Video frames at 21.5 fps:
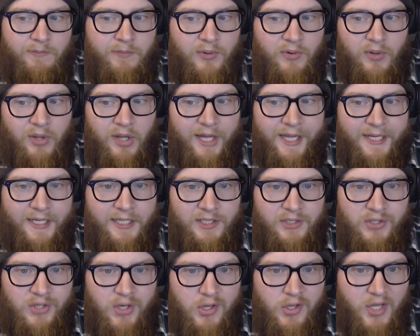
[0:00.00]
But like
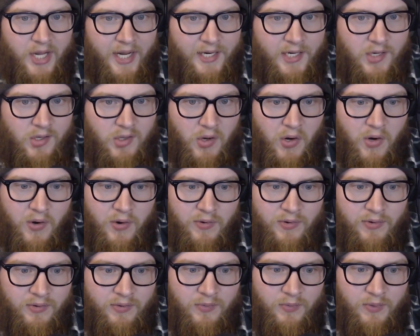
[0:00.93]
just on its
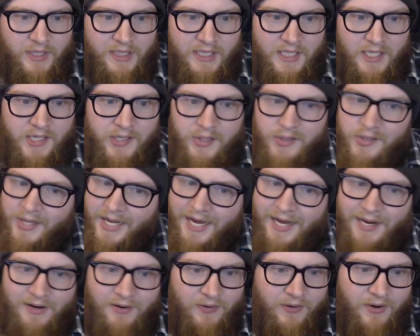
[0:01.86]
own with this, I
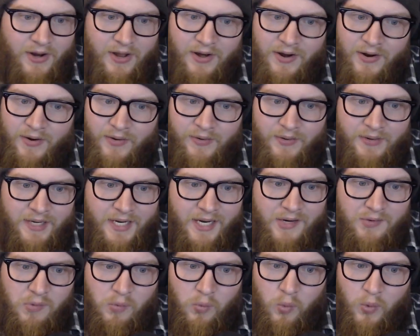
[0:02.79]
don't know. It's
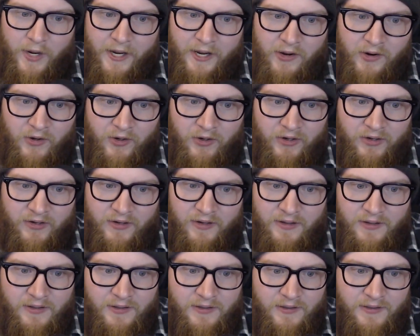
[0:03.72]
weird.
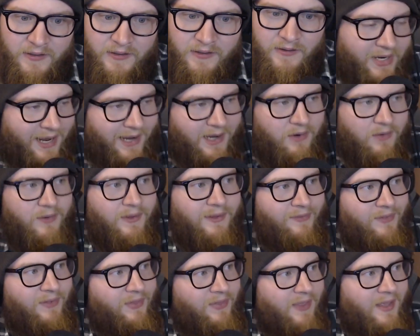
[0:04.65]
But I
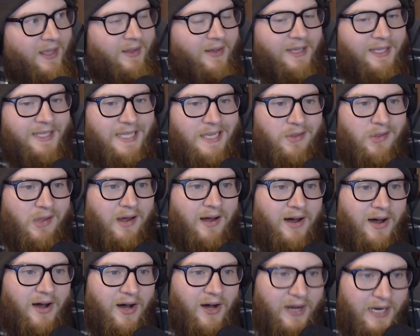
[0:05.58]
don't even think like it's
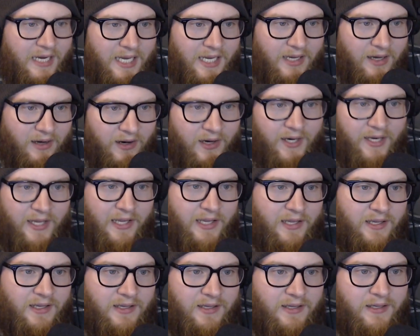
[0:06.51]
honey
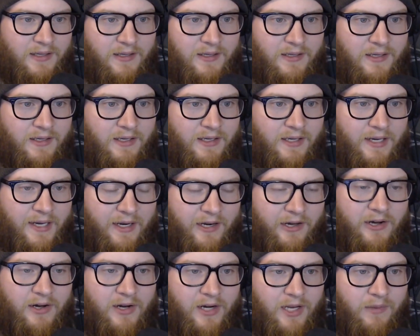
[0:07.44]

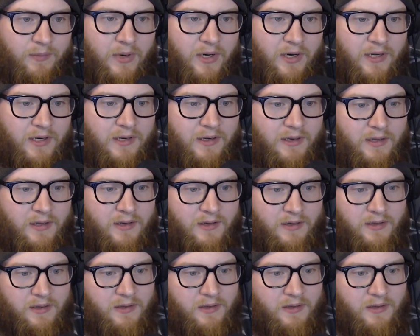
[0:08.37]
in a honey bun.